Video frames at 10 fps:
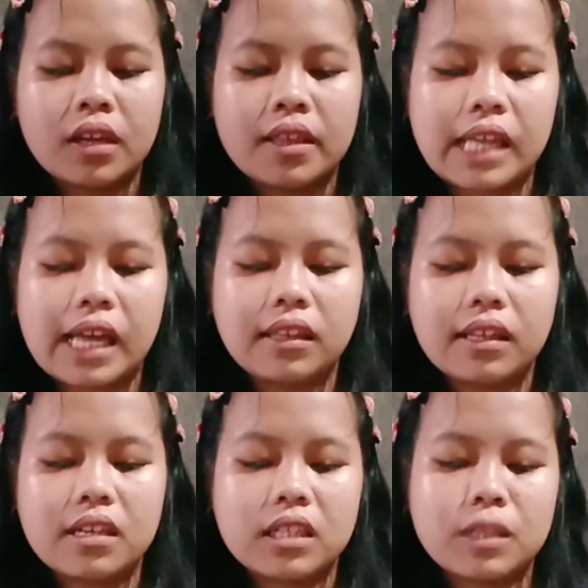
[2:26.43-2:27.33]
10
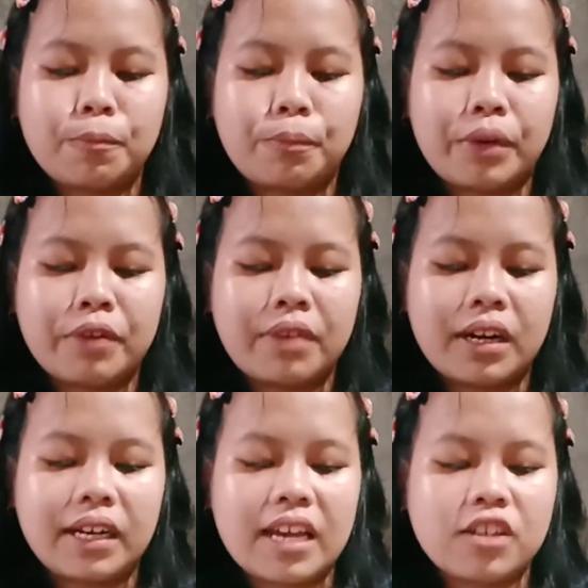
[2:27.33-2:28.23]
is
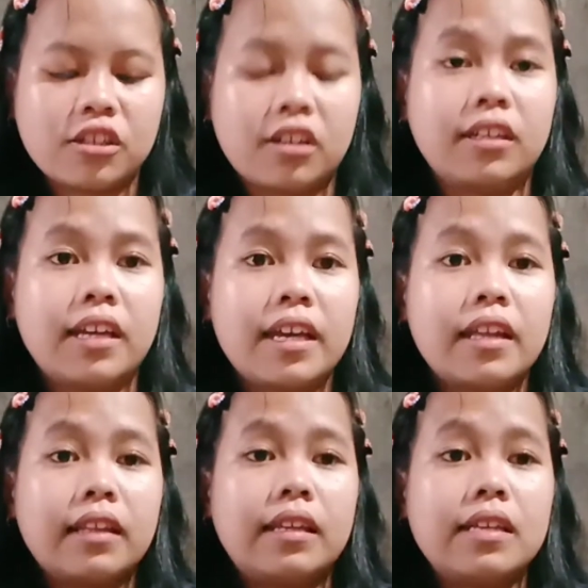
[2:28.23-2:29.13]
prevarication.
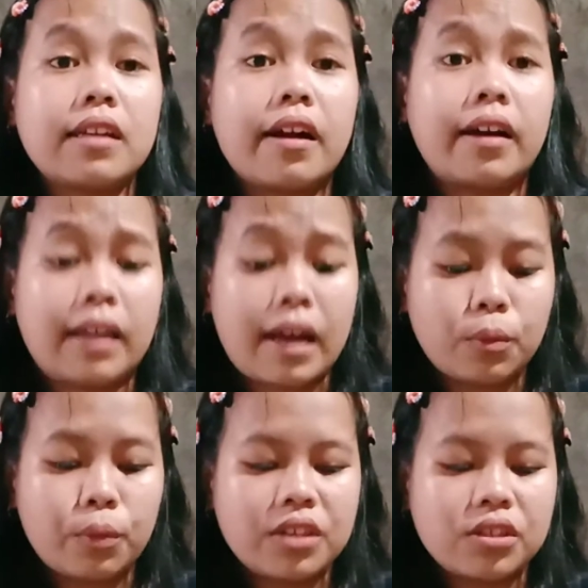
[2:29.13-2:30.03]
These are
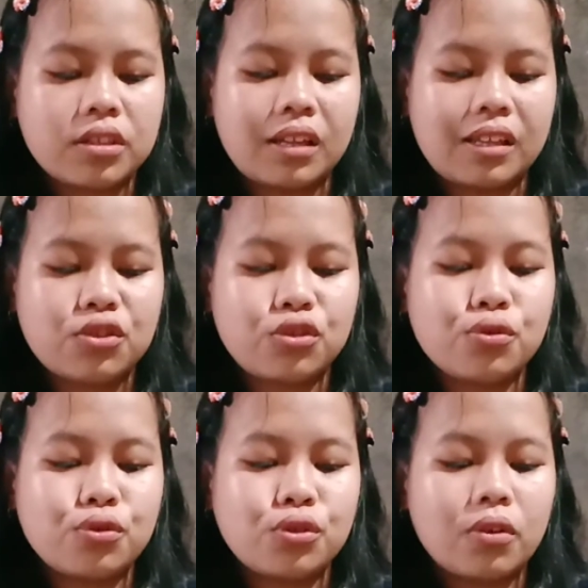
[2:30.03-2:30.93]
language that is
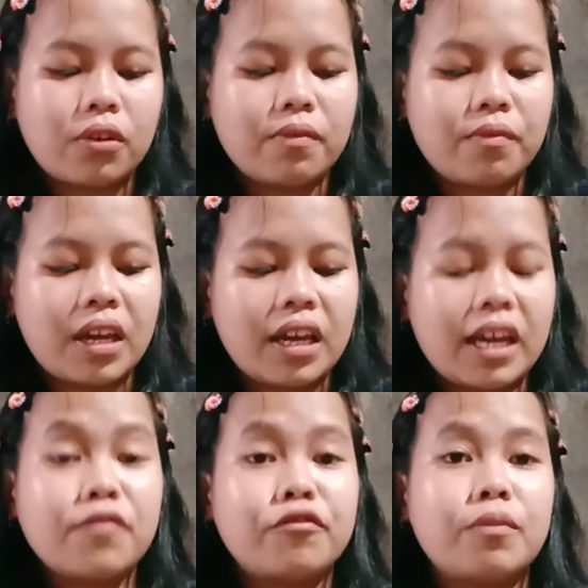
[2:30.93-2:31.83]
used to convey
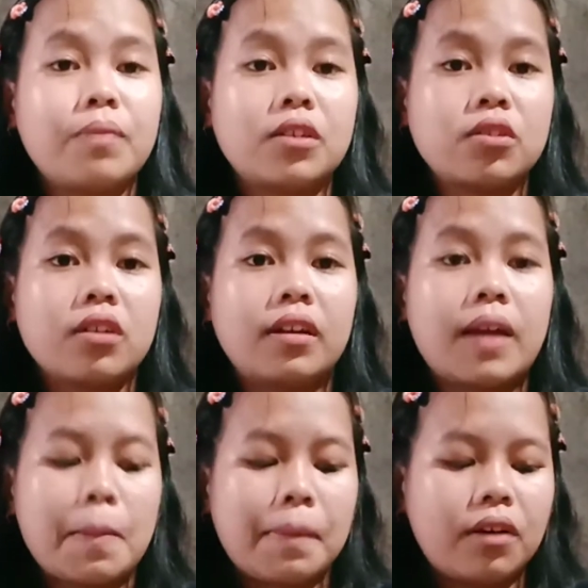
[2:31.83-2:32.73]
information
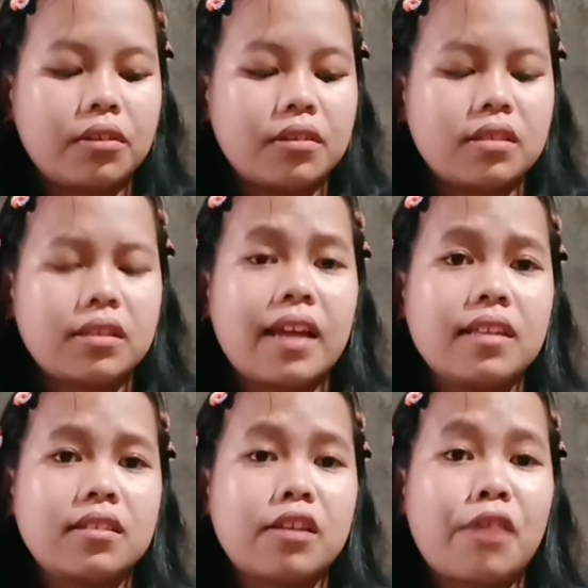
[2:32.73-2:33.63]
about
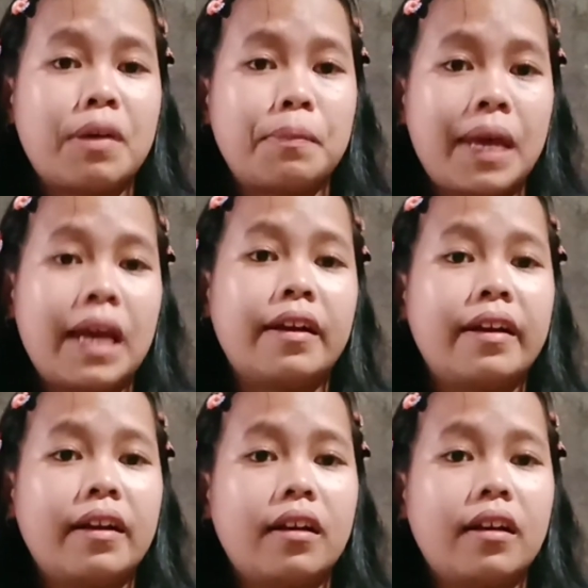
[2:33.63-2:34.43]
states of affair